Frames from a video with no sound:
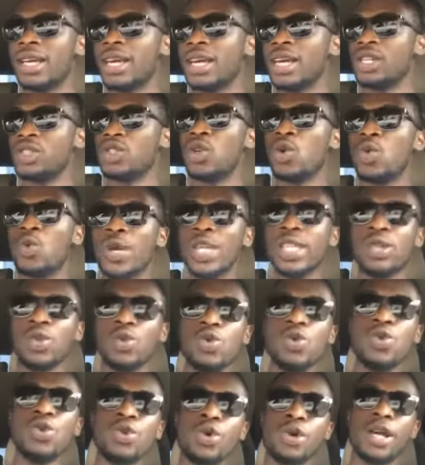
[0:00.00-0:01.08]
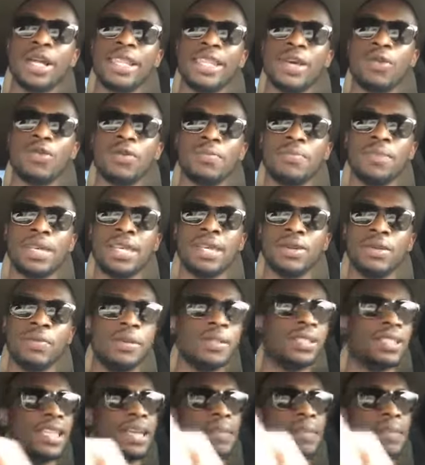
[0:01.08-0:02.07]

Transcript: So we do know that there will be obviously a